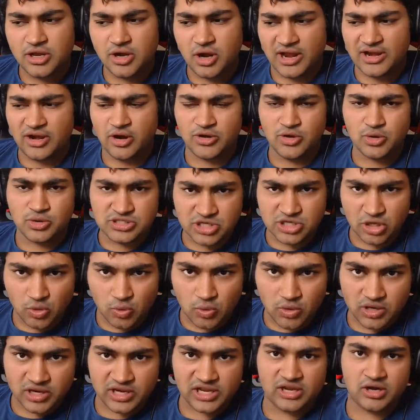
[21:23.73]
I know you were
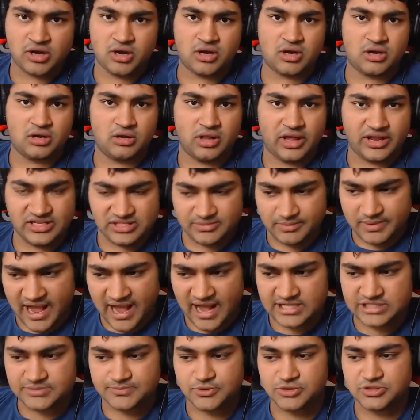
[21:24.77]
still working on like some
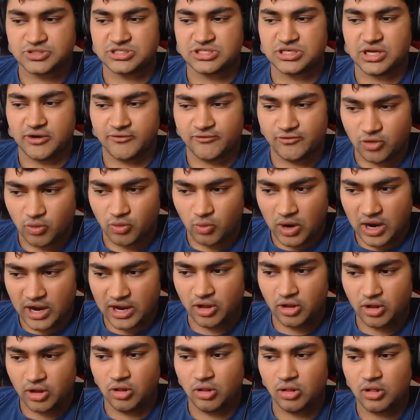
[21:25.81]
Casper stuff for a
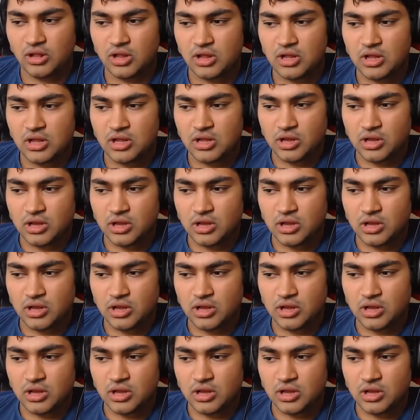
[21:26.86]
while.